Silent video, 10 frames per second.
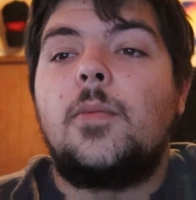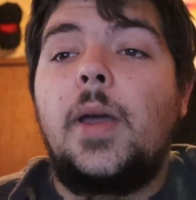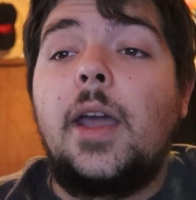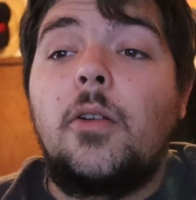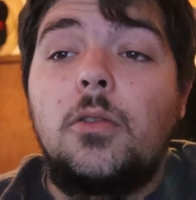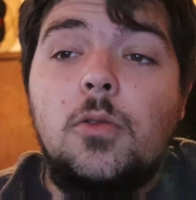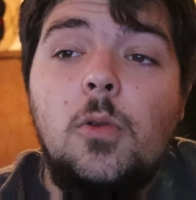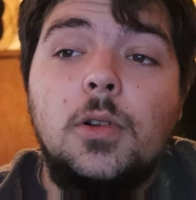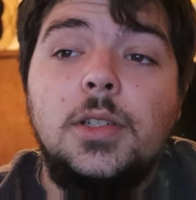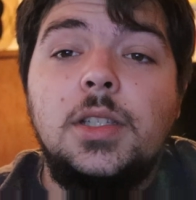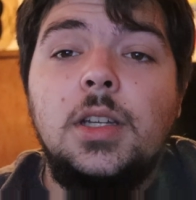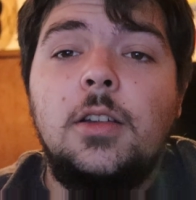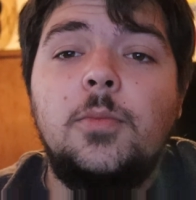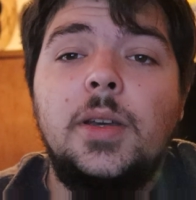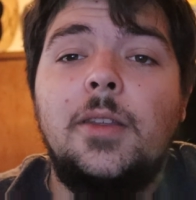Background chords
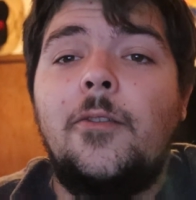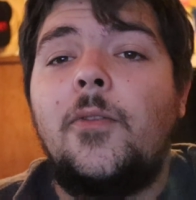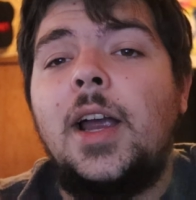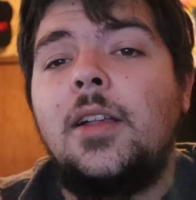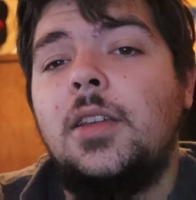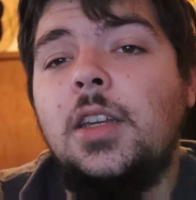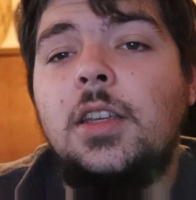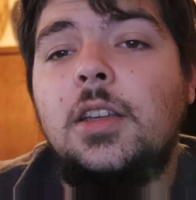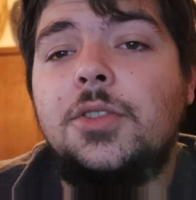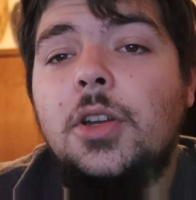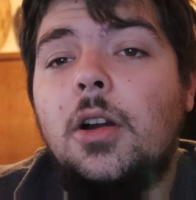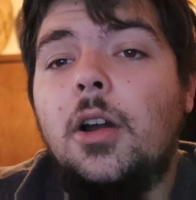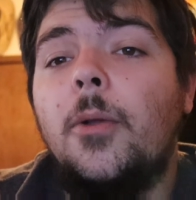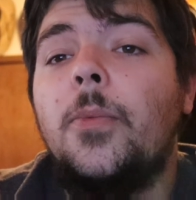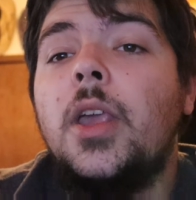done by the violin and
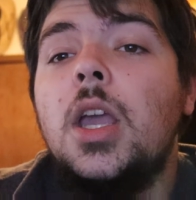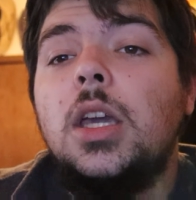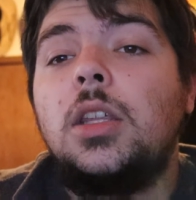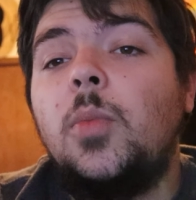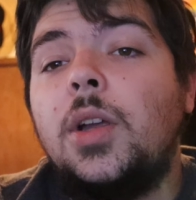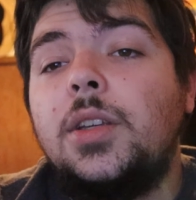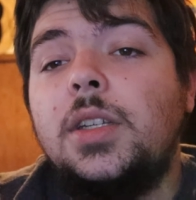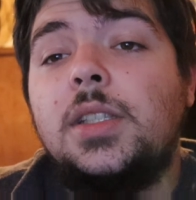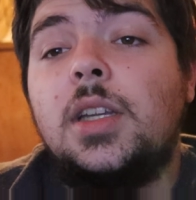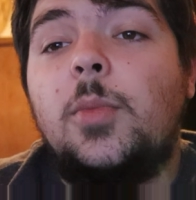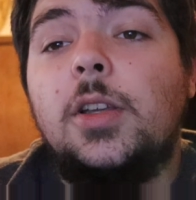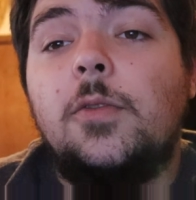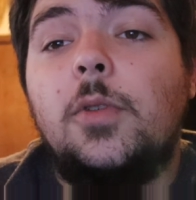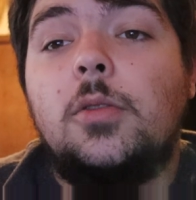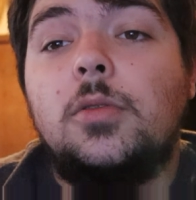guitar, and the melody is done by the
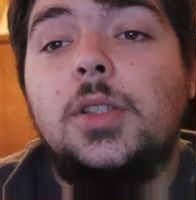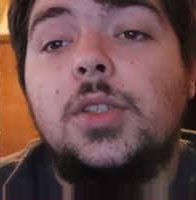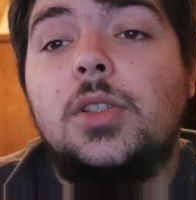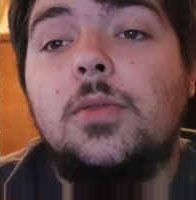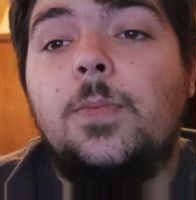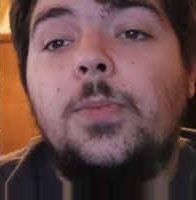vocalist.